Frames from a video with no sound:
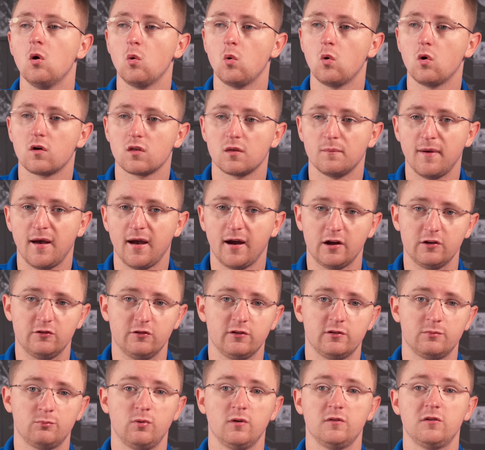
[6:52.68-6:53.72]
or the MAC
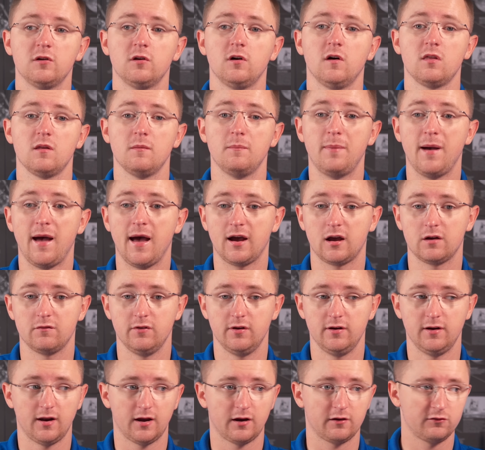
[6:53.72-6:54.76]
address printed on the back of
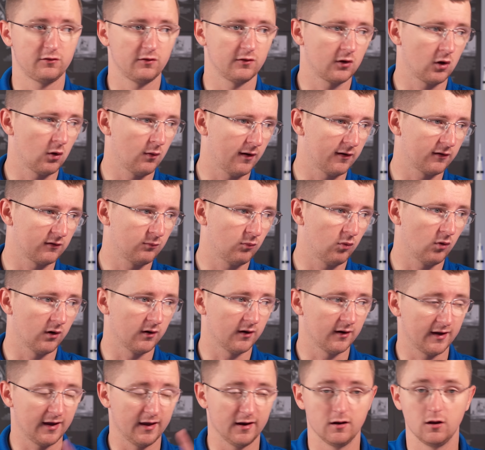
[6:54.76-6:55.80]
it next to the coax
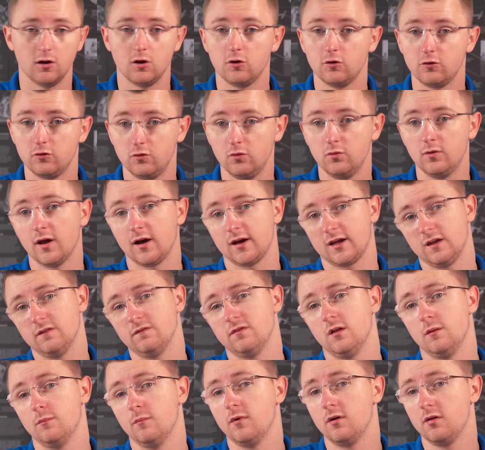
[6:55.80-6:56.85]
port. Again, do not
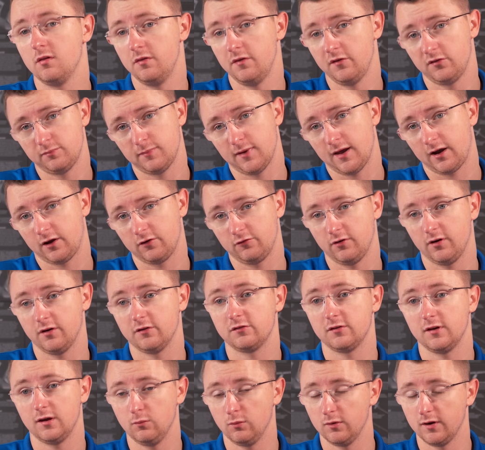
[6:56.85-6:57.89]
give them this MAC
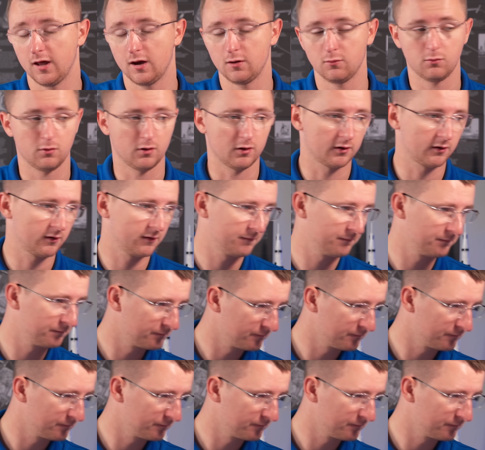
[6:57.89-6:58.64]
address. It will not work.